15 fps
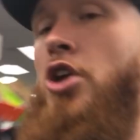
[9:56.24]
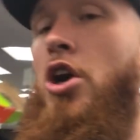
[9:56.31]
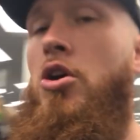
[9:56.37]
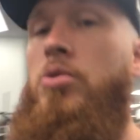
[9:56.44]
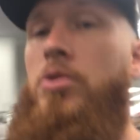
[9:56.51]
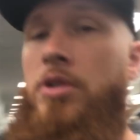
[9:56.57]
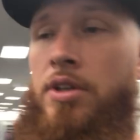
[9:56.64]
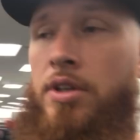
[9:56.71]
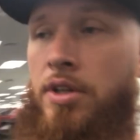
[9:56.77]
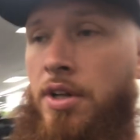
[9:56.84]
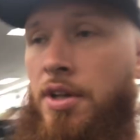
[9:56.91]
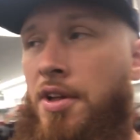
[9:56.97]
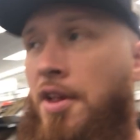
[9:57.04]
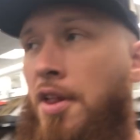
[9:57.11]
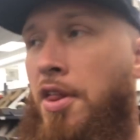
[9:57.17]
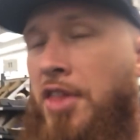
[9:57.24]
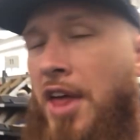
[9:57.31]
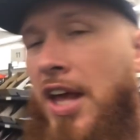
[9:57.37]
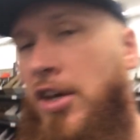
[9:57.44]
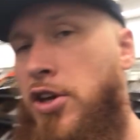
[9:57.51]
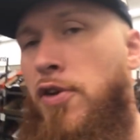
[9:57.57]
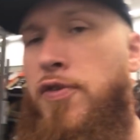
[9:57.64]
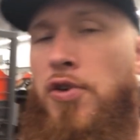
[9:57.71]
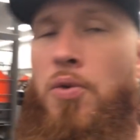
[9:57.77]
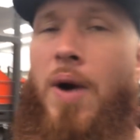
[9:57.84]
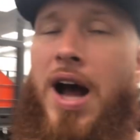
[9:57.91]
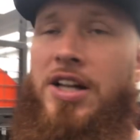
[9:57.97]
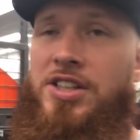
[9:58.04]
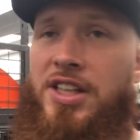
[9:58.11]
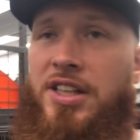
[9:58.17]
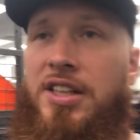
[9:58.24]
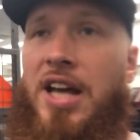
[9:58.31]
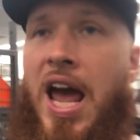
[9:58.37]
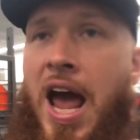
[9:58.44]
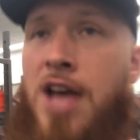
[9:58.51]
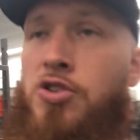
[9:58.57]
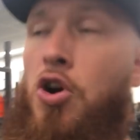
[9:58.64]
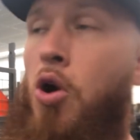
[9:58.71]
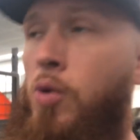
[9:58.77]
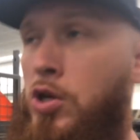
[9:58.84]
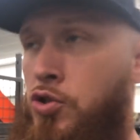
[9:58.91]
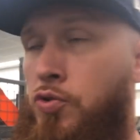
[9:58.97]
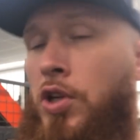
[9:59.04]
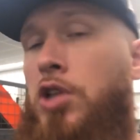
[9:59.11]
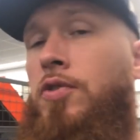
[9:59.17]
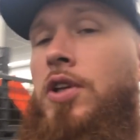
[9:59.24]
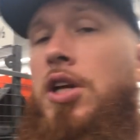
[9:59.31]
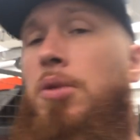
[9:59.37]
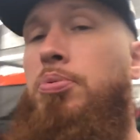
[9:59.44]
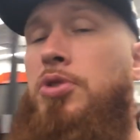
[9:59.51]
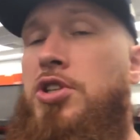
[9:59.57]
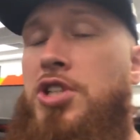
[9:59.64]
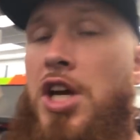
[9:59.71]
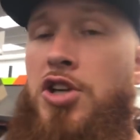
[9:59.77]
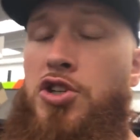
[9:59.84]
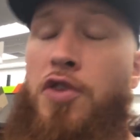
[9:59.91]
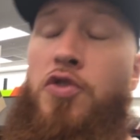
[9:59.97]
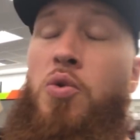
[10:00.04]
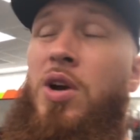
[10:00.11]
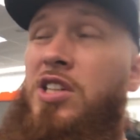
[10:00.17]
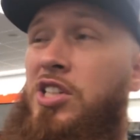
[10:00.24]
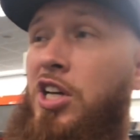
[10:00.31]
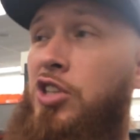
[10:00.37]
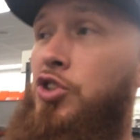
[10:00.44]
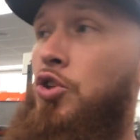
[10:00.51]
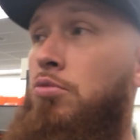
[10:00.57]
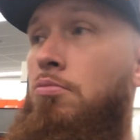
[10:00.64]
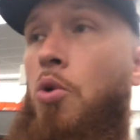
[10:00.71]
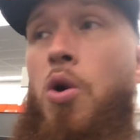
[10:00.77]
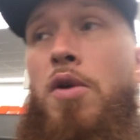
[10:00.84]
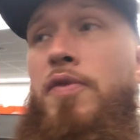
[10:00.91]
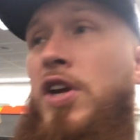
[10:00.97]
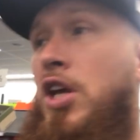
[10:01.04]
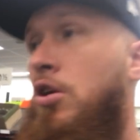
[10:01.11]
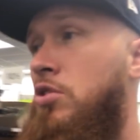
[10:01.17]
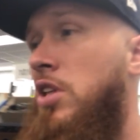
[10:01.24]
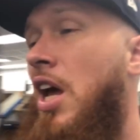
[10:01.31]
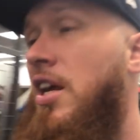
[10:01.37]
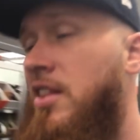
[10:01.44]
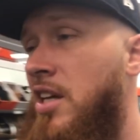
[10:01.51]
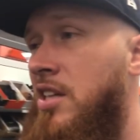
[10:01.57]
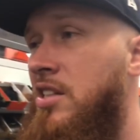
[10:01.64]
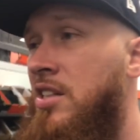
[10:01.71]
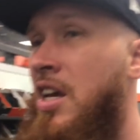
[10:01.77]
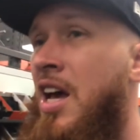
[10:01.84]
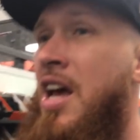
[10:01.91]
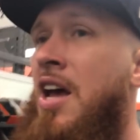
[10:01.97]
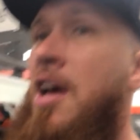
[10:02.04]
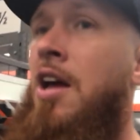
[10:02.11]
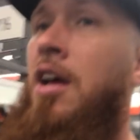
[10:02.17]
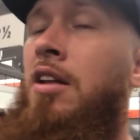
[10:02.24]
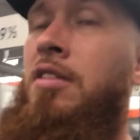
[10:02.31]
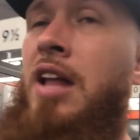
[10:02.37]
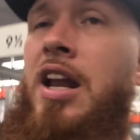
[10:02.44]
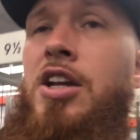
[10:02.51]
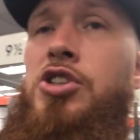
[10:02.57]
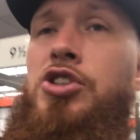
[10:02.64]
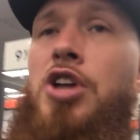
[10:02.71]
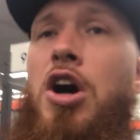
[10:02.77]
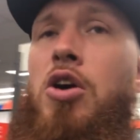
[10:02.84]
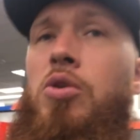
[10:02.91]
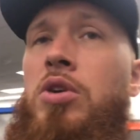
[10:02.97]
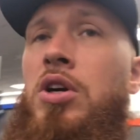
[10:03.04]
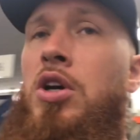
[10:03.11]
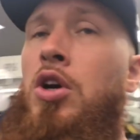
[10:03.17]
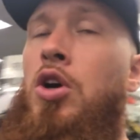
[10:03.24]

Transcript: So, thank you for watching. As always, really, really appreciate you. If you want to see us do more videos like this, let us know